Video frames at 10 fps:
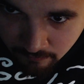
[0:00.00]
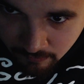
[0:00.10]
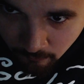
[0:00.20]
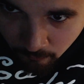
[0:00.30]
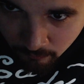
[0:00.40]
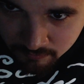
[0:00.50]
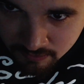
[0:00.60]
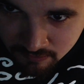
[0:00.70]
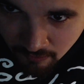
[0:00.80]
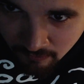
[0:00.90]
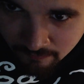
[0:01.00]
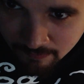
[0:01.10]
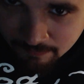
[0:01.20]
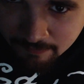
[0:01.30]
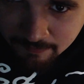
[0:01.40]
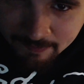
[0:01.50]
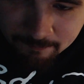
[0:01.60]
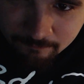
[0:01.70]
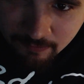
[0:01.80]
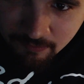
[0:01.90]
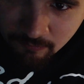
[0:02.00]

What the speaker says: old star, there we go, yep. Very old